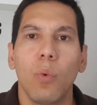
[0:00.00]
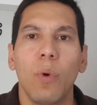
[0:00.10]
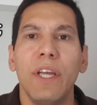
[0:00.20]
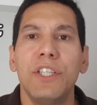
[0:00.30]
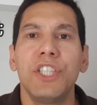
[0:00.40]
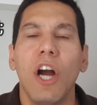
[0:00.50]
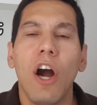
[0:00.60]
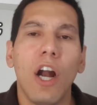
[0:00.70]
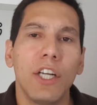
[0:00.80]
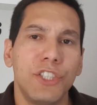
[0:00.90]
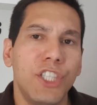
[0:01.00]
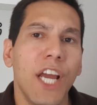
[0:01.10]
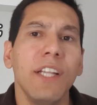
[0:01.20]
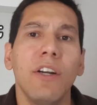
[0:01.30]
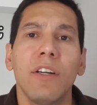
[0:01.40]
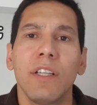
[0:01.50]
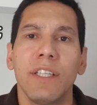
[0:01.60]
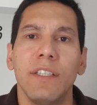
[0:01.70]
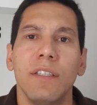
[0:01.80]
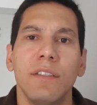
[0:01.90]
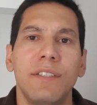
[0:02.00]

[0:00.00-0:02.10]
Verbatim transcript: which are generally